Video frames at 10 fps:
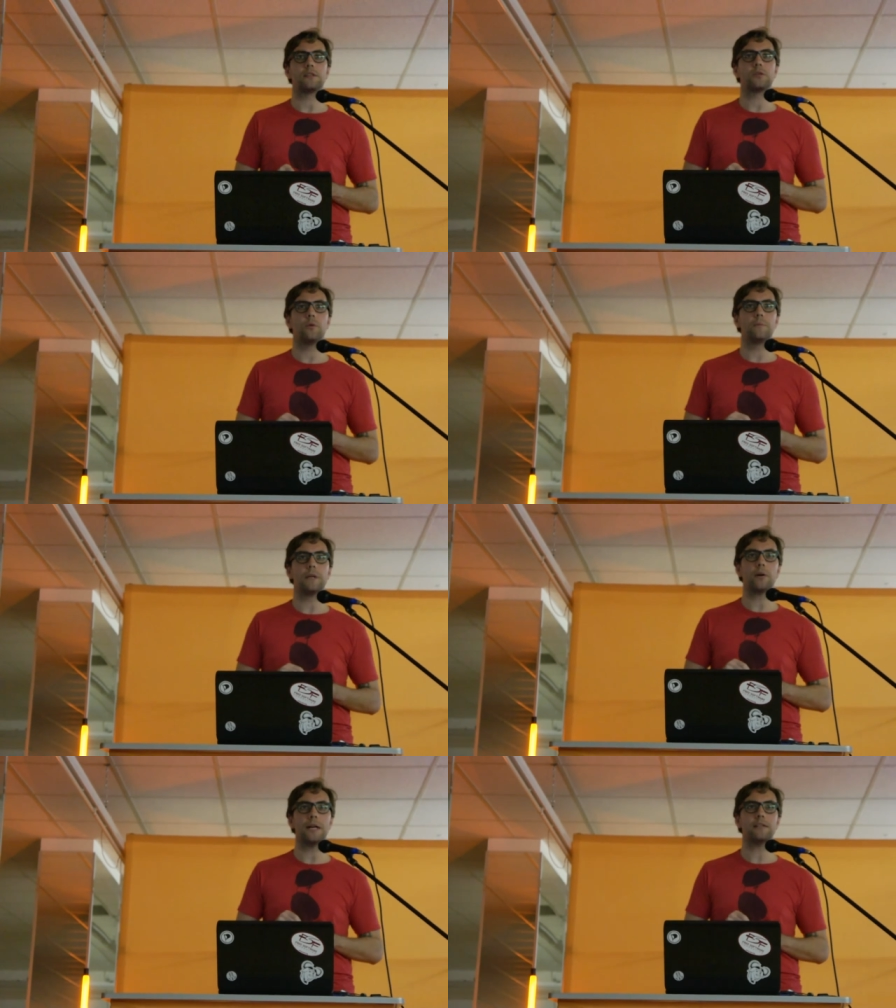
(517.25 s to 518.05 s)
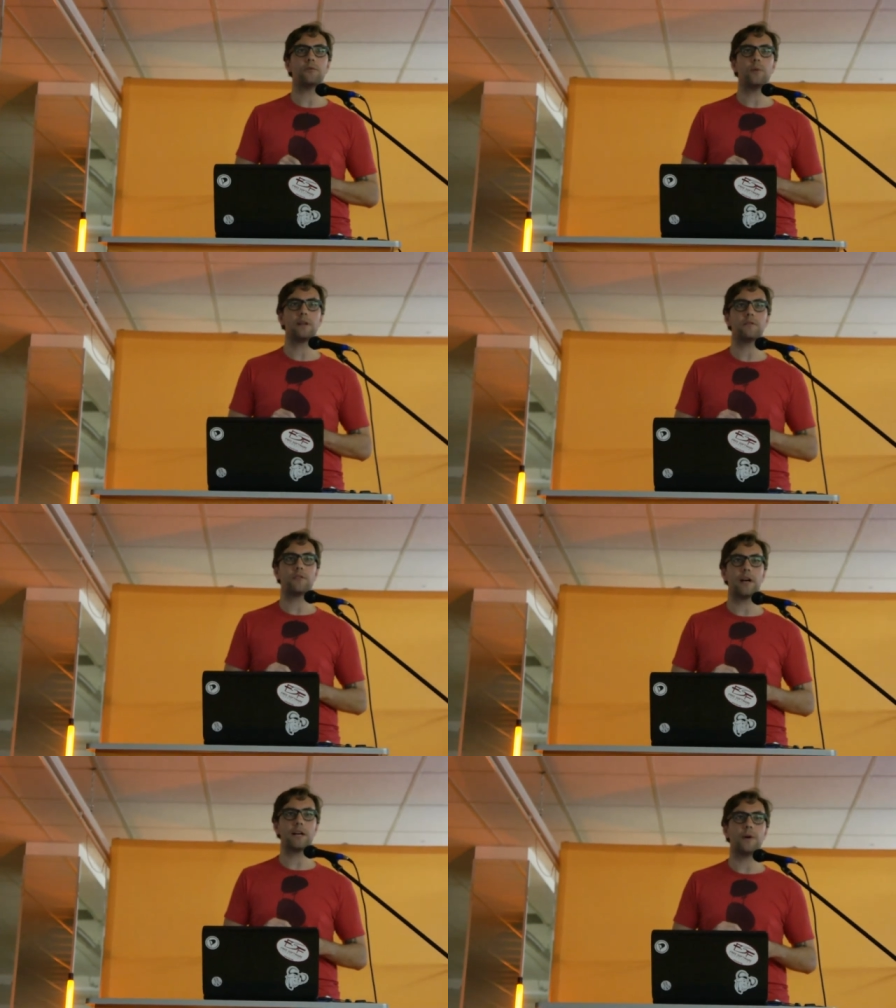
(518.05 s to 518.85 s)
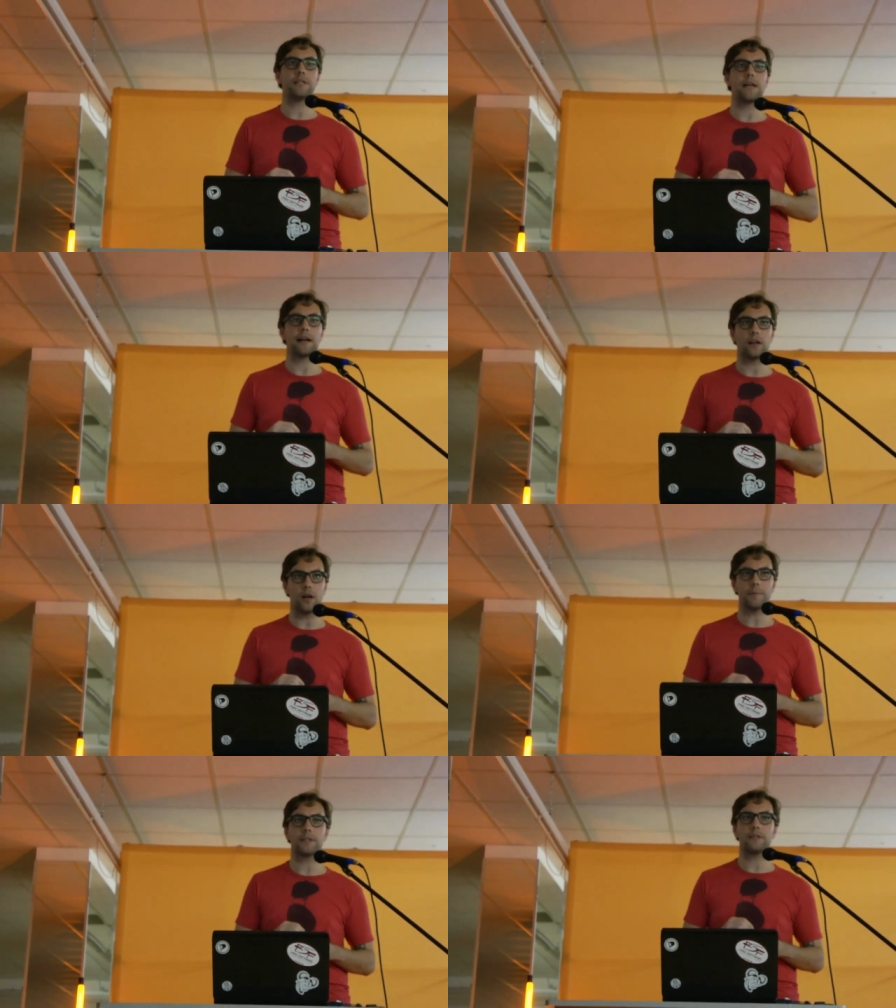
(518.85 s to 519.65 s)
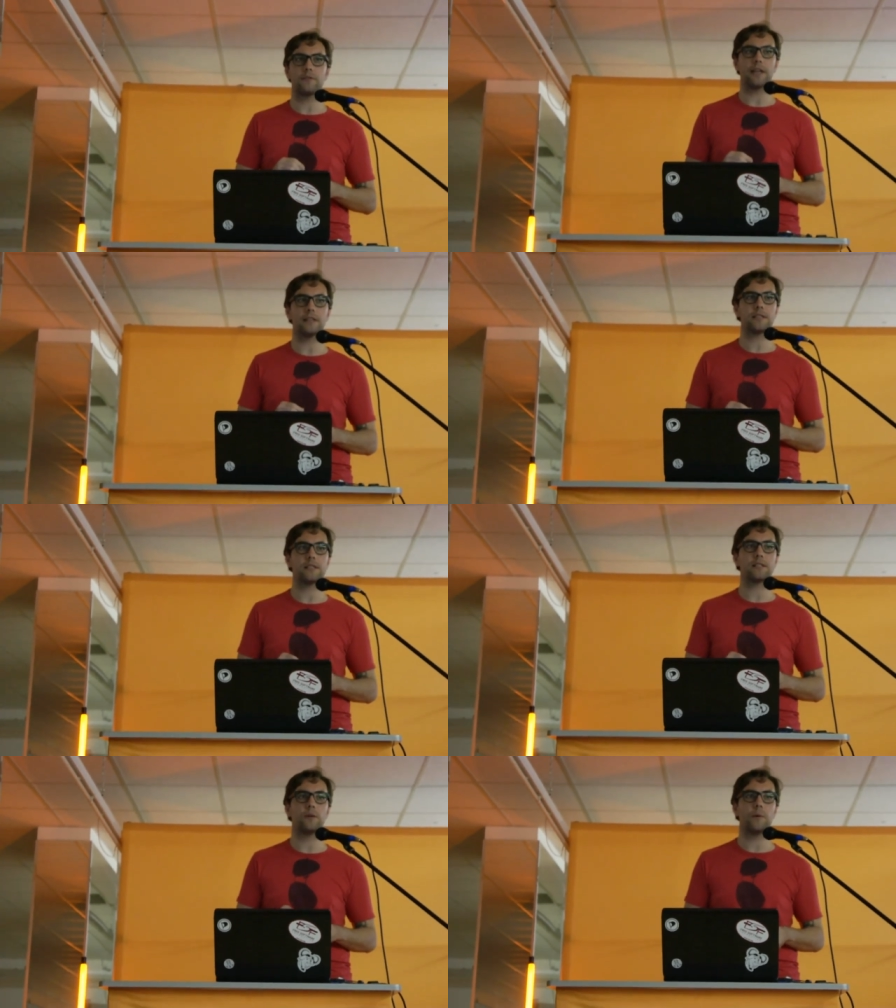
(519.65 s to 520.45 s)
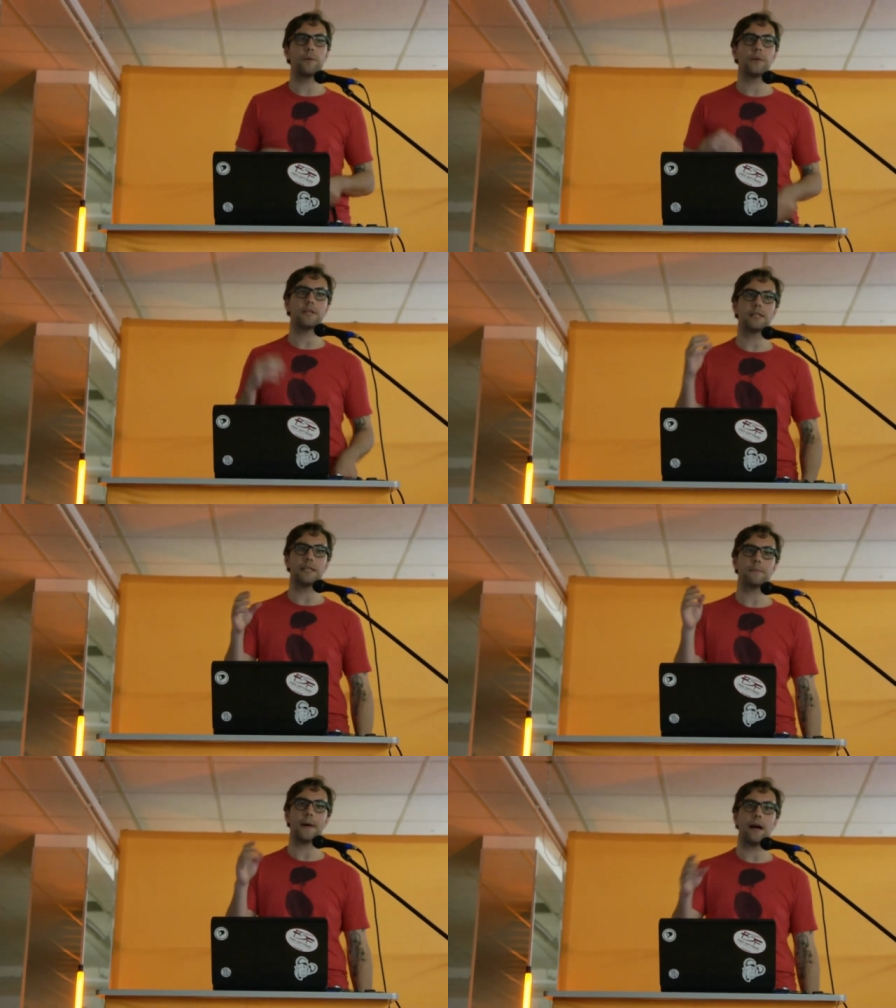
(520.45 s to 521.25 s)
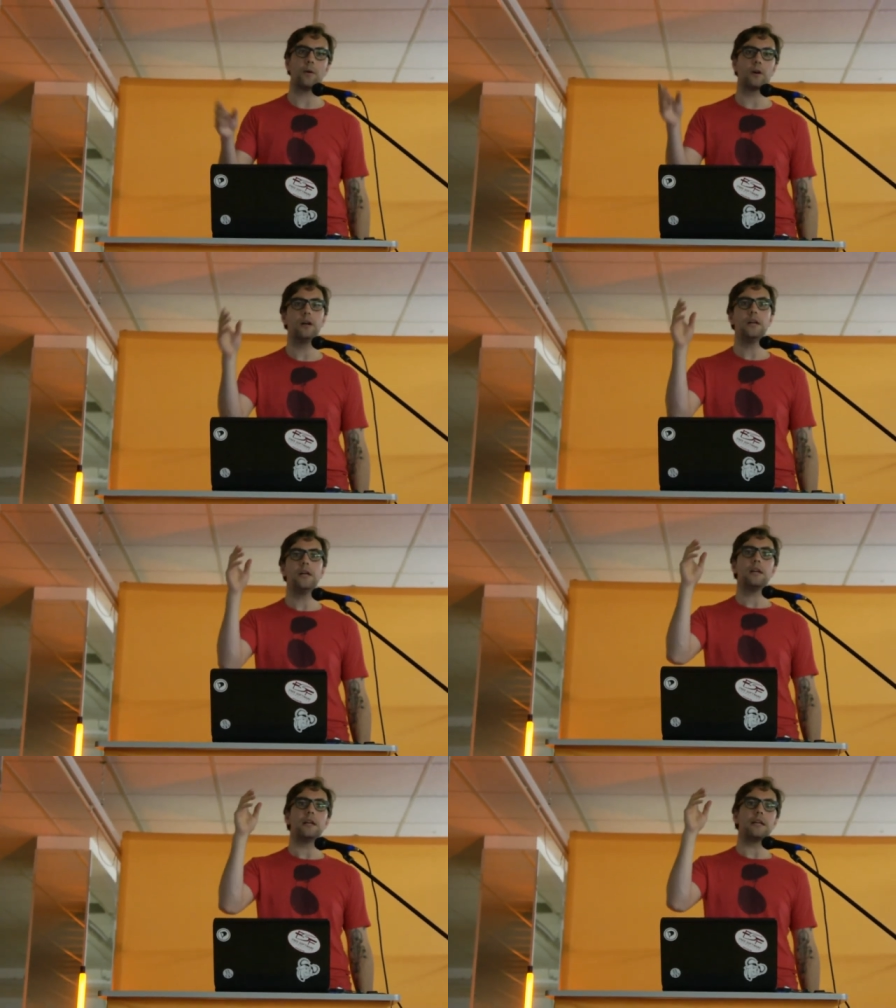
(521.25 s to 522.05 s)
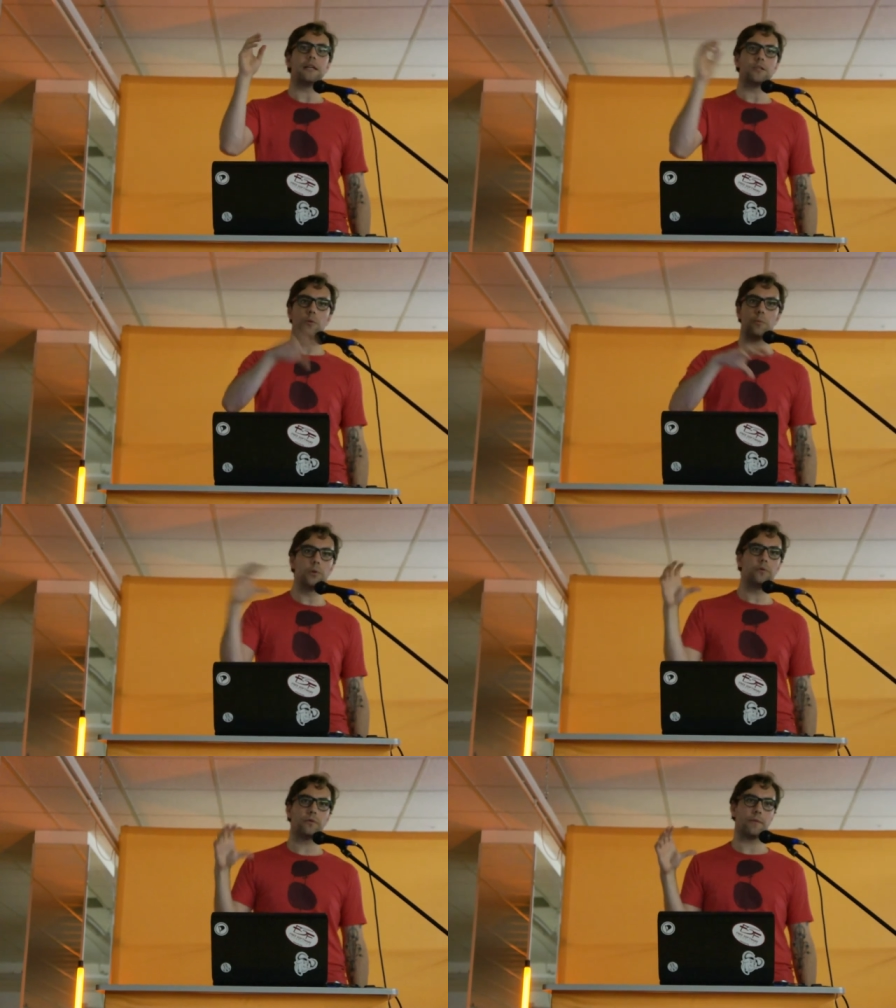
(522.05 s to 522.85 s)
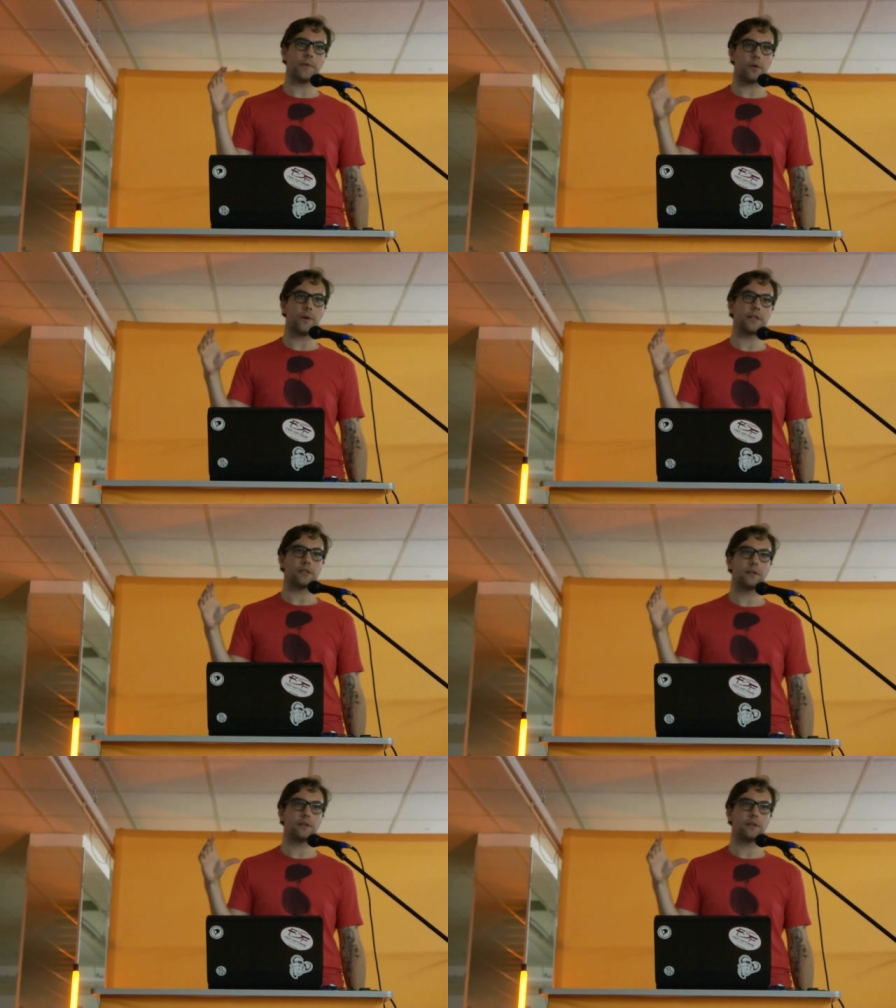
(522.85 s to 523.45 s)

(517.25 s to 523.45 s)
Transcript: So it would be great if we can find a way to economically finance this in a way where the state's power is removed from the equation,